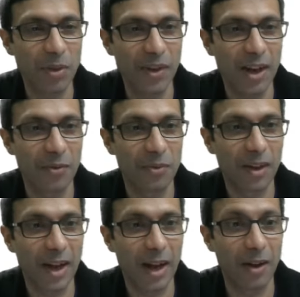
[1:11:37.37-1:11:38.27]
We are
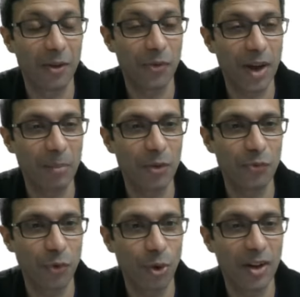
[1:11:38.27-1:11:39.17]
a family of
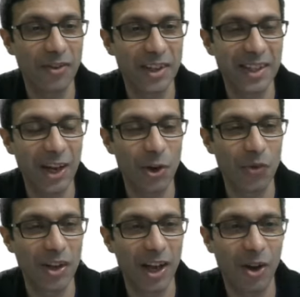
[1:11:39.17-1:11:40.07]
four hundred K
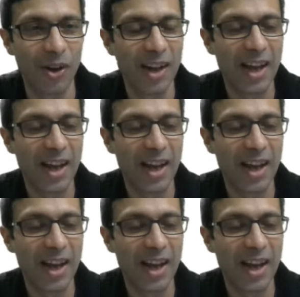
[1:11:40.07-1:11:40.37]
over now.